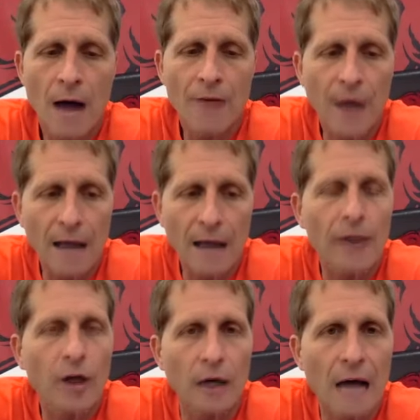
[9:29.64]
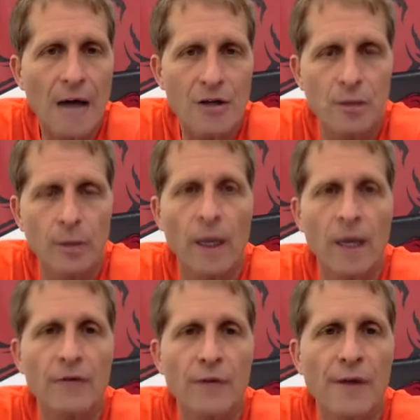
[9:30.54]
I like our guys to play
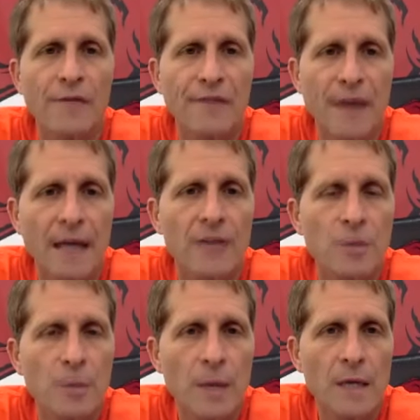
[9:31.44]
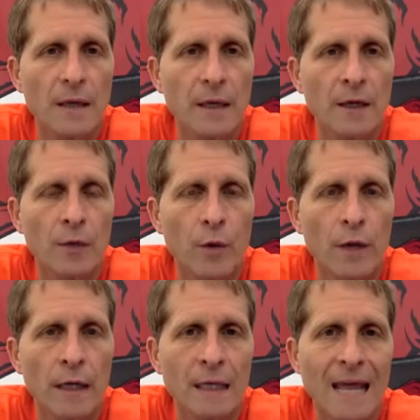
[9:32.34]
in front of fans and be in
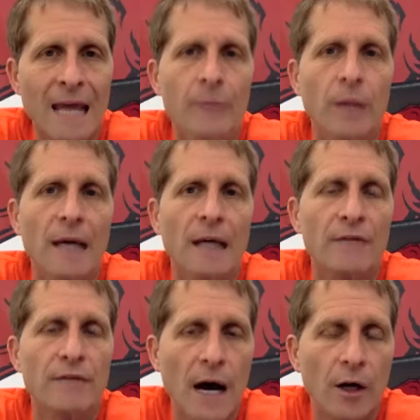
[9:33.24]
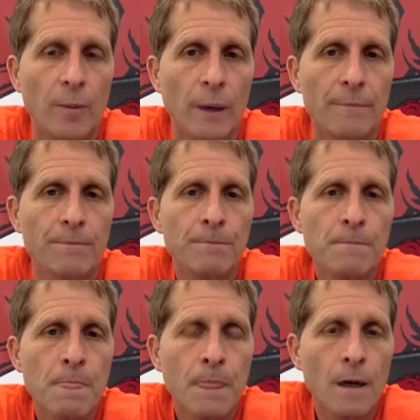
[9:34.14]
a game-like environment,
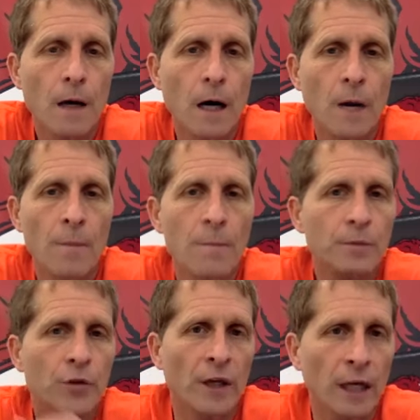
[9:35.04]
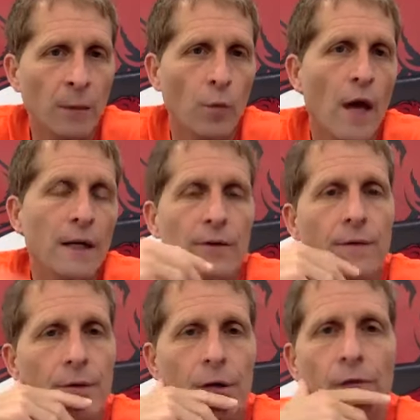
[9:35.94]
to get them ready,
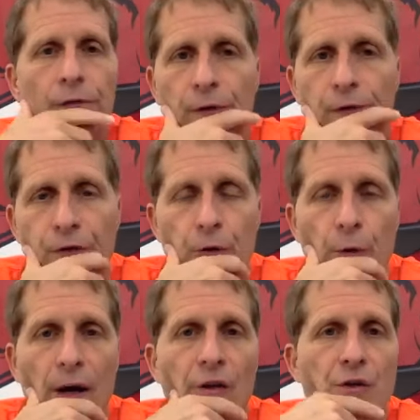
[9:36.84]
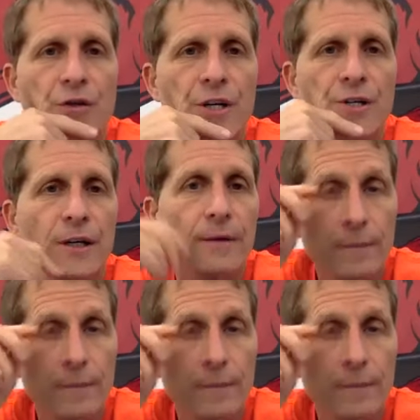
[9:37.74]
you know, for the regular season.